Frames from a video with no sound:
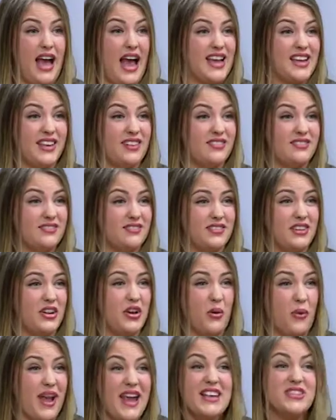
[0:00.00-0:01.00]
I can
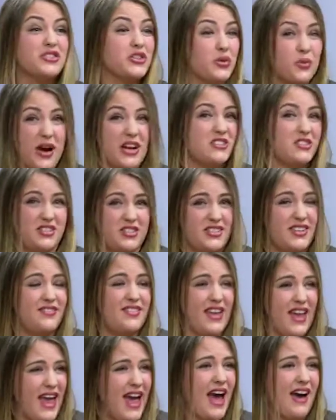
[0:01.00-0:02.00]
answer questions if
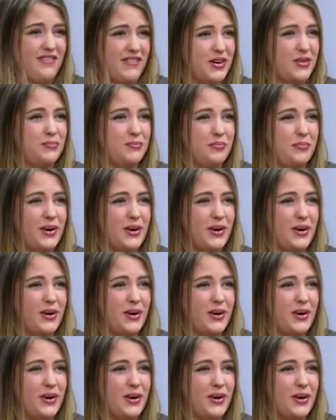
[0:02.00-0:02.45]
they have them.